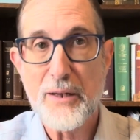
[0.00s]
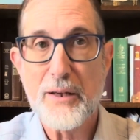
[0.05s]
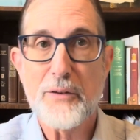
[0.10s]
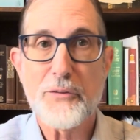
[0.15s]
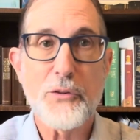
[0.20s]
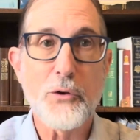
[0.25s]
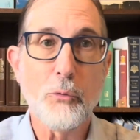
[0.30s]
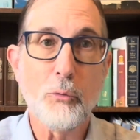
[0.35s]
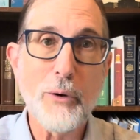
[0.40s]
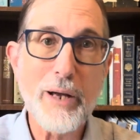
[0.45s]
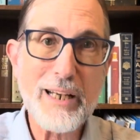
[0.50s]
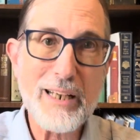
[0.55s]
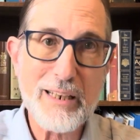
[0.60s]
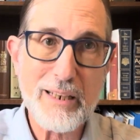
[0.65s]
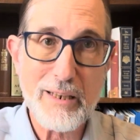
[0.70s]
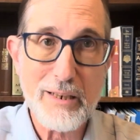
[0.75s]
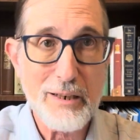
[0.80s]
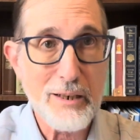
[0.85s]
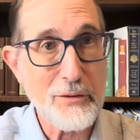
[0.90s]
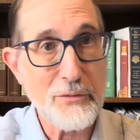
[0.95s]
The
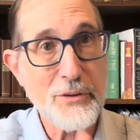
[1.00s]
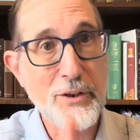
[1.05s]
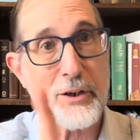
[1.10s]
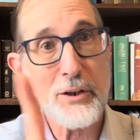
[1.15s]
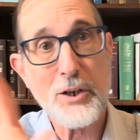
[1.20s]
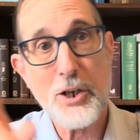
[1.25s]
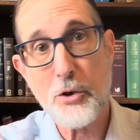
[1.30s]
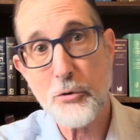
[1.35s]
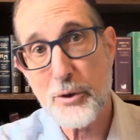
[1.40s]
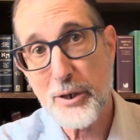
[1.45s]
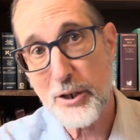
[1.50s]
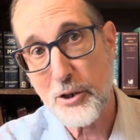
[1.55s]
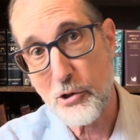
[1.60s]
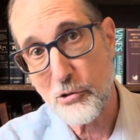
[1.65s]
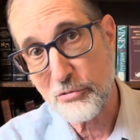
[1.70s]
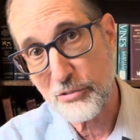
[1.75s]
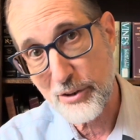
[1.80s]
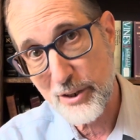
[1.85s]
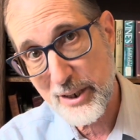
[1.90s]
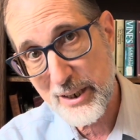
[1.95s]
wicked, they're going
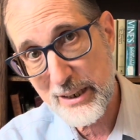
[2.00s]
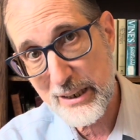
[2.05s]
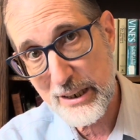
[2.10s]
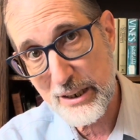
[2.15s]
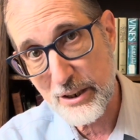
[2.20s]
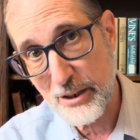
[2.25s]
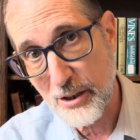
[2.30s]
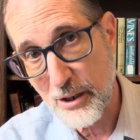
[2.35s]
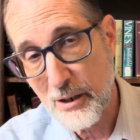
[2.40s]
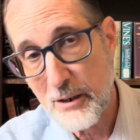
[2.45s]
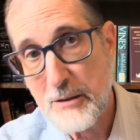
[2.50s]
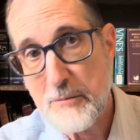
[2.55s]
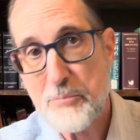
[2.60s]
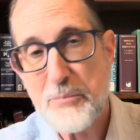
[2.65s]
over here.